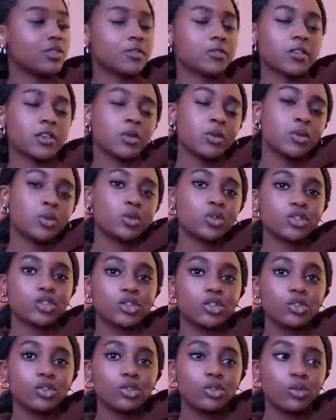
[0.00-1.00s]
If anyone wants
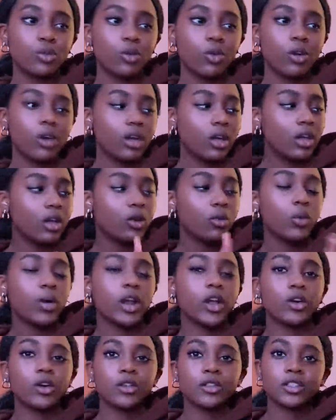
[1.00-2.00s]
to know where
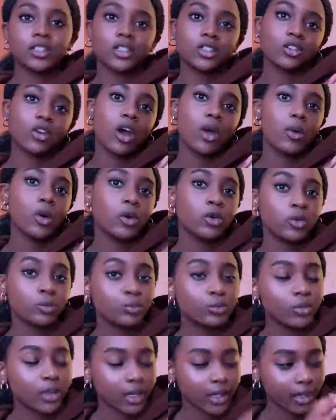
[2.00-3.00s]
I got this guitar, I'll
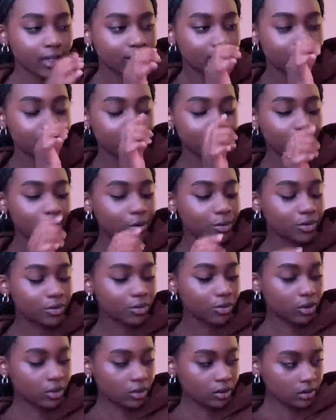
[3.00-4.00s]
link it in the description
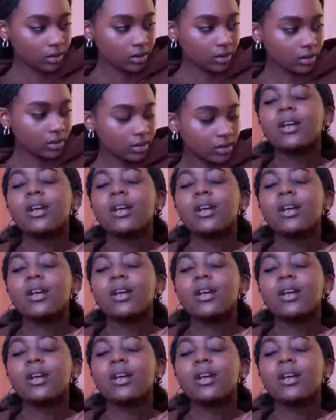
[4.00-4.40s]
box.